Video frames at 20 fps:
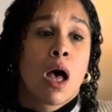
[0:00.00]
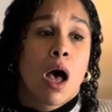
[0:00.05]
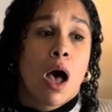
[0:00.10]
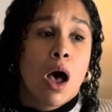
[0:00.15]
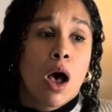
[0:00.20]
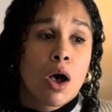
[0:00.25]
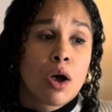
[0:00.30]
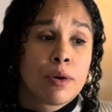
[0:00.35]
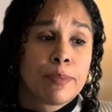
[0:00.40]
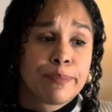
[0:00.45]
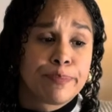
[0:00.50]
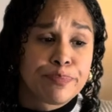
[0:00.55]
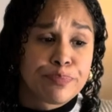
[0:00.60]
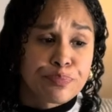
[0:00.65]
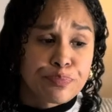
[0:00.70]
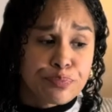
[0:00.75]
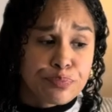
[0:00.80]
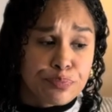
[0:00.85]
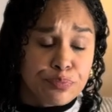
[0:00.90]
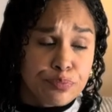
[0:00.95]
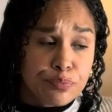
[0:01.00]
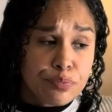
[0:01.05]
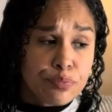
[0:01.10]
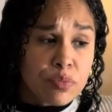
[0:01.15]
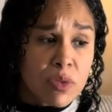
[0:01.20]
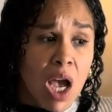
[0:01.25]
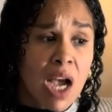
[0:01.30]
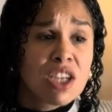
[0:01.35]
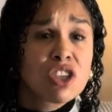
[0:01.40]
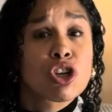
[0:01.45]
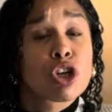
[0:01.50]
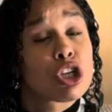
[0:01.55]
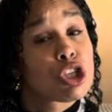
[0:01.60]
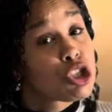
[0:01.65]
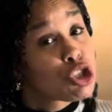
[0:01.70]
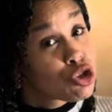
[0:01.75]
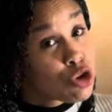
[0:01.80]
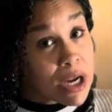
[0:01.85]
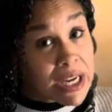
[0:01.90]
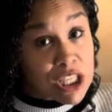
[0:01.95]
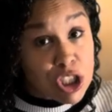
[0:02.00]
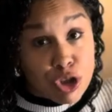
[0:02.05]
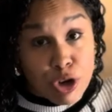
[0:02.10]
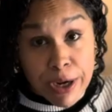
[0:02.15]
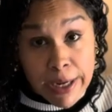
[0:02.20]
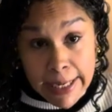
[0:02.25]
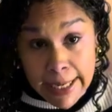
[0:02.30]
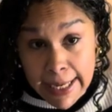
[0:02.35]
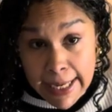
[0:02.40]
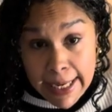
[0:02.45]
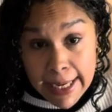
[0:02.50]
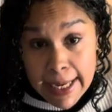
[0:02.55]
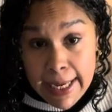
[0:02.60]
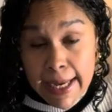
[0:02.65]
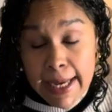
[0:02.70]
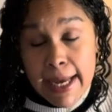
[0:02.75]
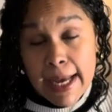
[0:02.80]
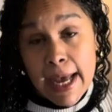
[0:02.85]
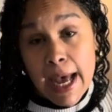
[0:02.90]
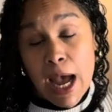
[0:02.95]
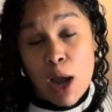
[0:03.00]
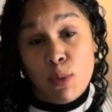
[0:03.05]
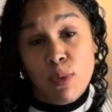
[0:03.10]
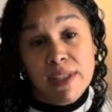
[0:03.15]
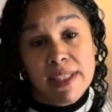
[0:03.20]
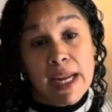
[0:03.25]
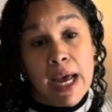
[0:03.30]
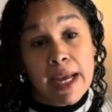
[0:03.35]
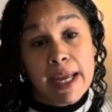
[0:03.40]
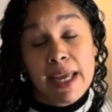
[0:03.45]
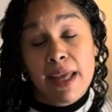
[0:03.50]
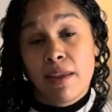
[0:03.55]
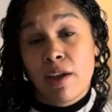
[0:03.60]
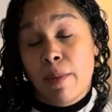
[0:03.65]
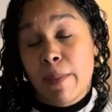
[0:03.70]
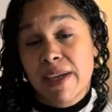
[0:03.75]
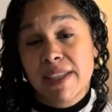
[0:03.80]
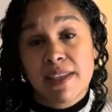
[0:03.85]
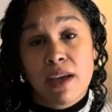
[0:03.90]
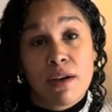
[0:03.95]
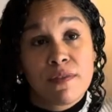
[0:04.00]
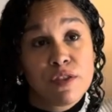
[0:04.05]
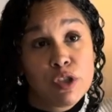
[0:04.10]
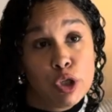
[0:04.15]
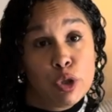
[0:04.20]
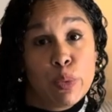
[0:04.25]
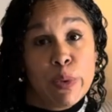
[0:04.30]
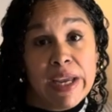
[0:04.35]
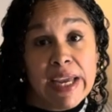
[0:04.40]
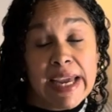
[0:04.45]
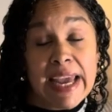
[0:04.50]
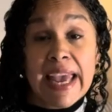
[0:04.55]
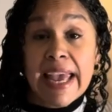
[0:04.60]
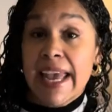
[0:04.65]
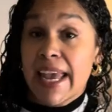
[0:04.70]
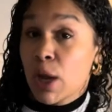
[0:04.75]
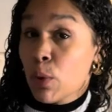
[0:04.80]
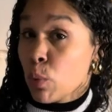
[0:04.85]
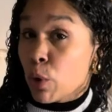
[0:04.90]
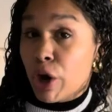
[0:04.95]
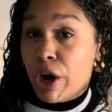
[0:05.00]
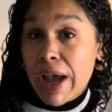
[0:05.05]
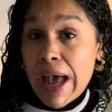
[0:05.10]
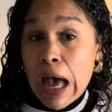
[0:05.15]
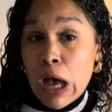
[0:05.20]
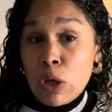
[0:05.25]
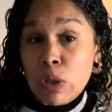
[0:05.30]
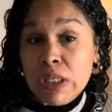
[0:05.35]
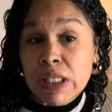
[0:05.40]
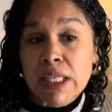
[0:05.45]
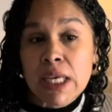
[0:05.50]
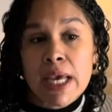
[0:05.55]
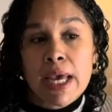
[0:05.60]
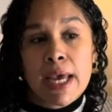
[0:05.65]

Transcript: I started strength training. I was not killing myself doing HIIT workouts.